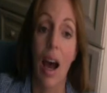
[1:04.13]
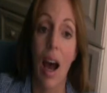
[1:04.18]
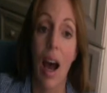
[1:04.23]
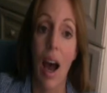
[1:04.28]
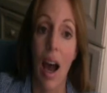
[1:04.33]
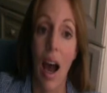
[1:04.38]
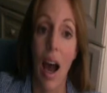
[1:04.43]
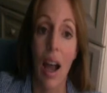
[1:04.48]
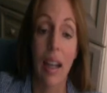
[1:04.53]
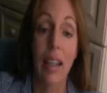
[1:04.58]

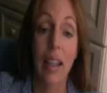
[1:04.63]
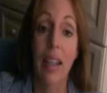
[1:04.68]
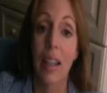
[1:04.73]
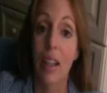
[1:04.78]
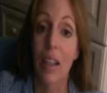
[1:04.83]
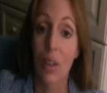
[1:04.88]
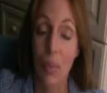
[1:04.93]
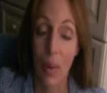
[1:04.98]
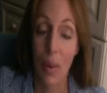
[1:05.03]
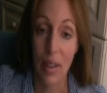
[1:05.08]
I
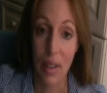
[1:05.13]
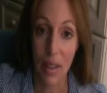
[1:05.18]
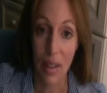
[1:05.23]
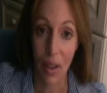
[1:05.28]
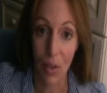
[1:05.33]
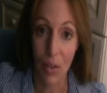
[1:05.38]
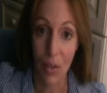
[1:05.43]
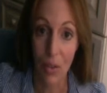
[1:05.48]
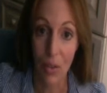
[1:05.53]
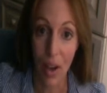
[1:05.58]
kicked
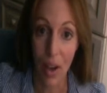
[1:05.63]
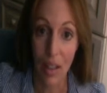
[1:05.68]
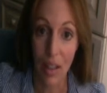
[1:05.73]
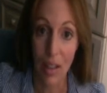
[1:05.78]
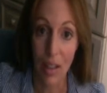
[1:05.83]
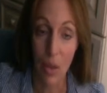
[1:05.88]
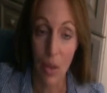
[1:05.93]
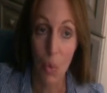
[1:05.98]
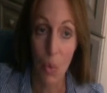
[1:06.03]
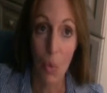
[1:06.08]
myself. I
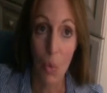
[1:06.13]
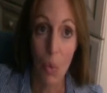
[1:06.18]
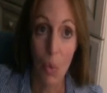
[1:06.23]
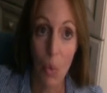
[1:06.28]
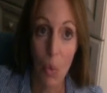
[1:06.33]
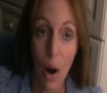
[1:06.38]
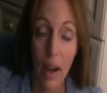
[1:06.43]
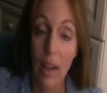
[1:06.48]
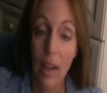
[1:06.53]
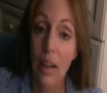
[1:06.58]
said,
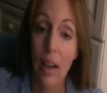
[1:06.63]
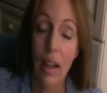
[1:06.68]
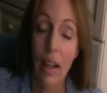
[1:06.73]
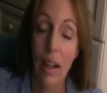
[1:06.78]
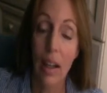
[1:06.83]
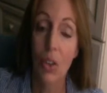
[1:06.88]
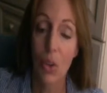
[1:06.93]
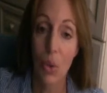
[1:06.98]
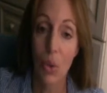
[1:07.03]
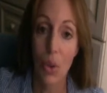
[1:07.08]
why did I
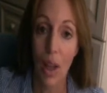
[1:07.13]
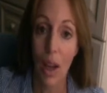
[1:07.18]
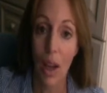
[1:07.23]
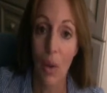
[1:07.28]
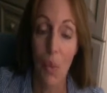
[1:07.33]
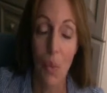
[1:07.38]
do that?